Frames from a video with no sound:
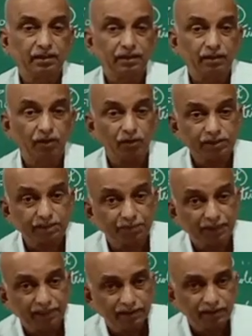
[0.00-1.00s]
lost
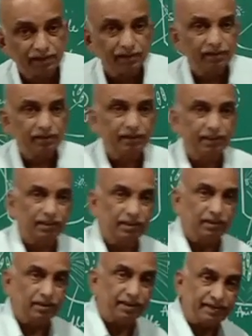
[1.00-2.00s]
by the
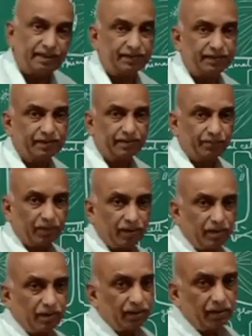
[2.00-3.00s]
disease.
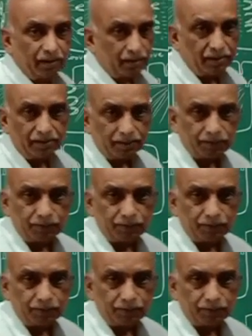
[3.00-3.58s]
So